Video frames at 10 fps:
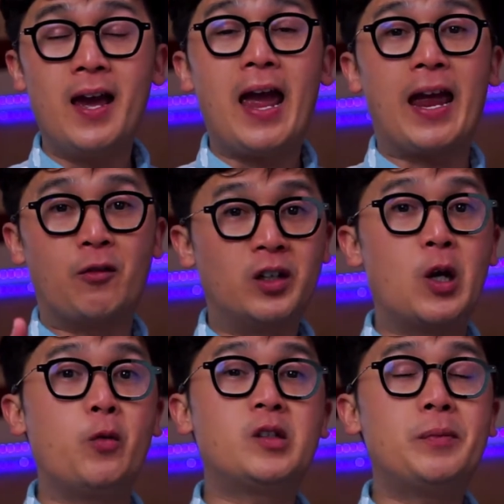and we're
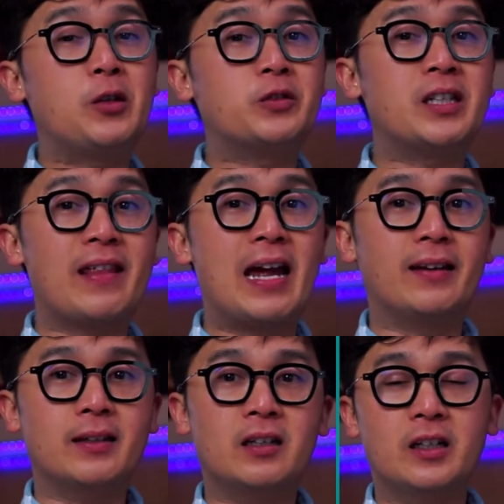going to be using that
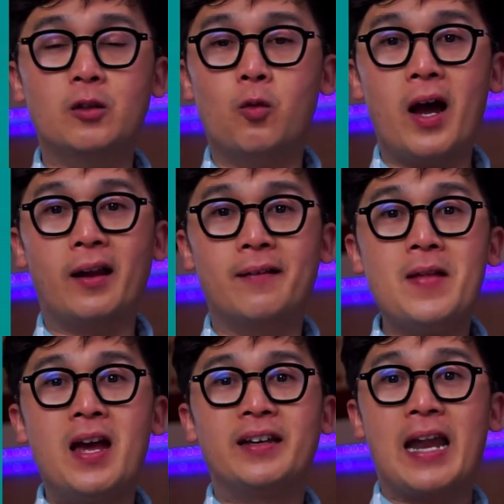in a little while.
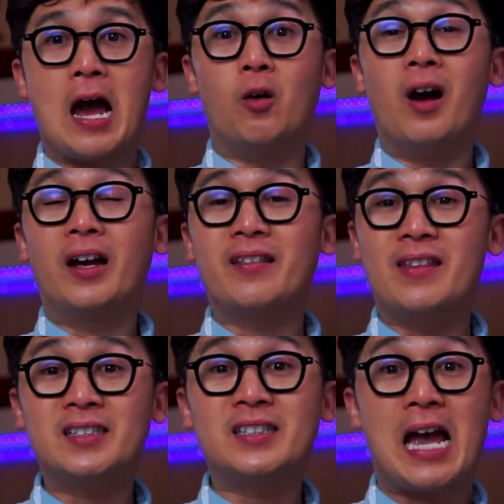Now,
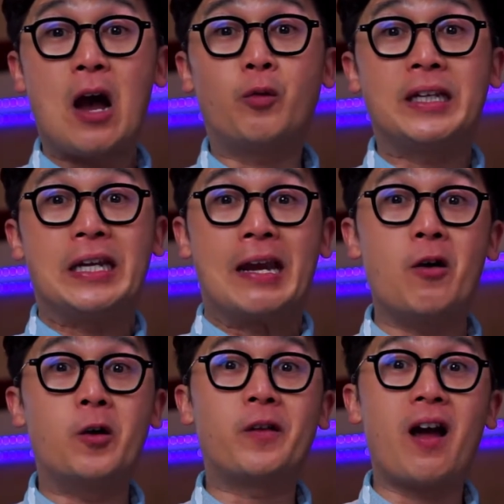this is how we
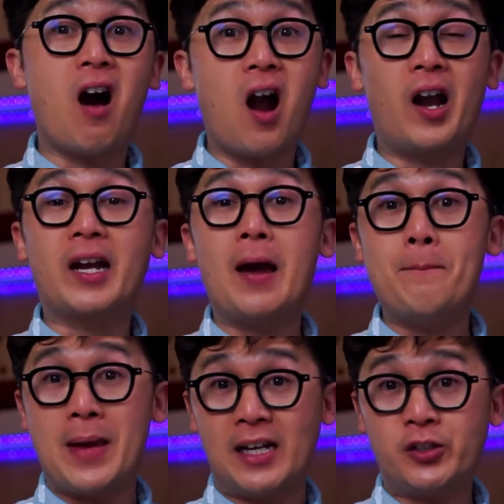denote arc
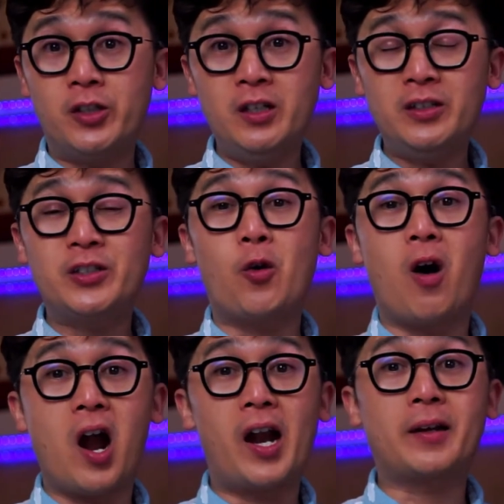measure. So
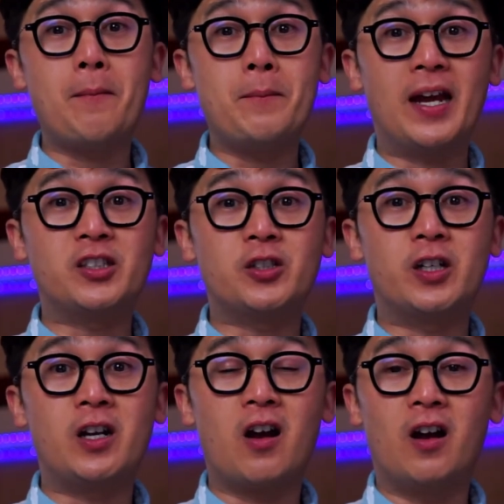arc
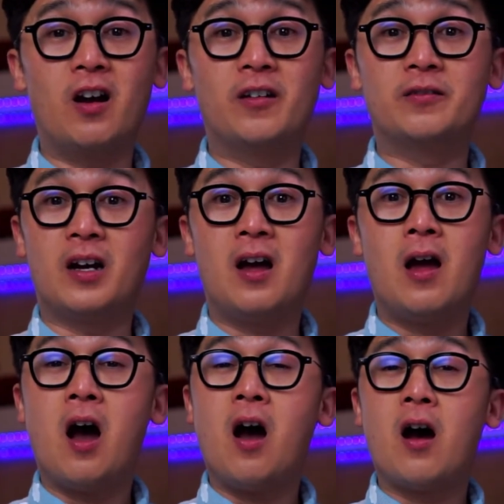measure of
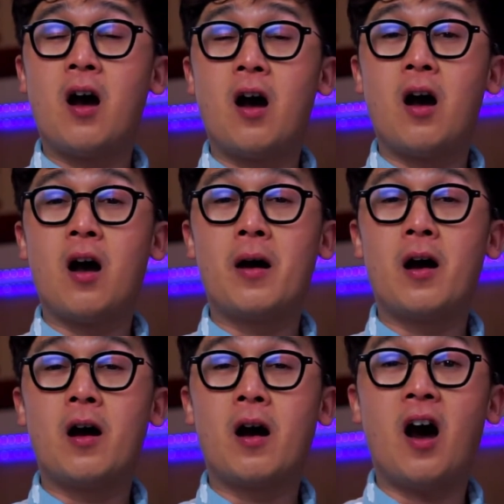
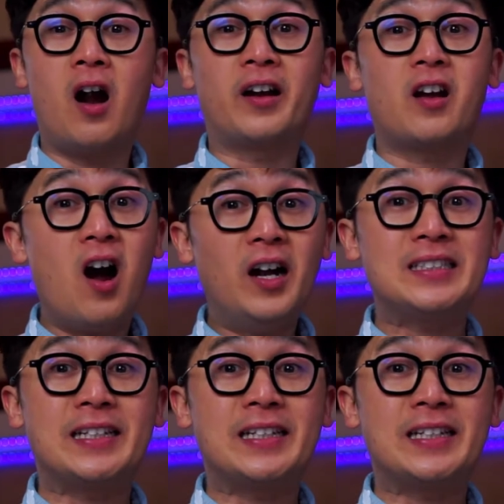arc RT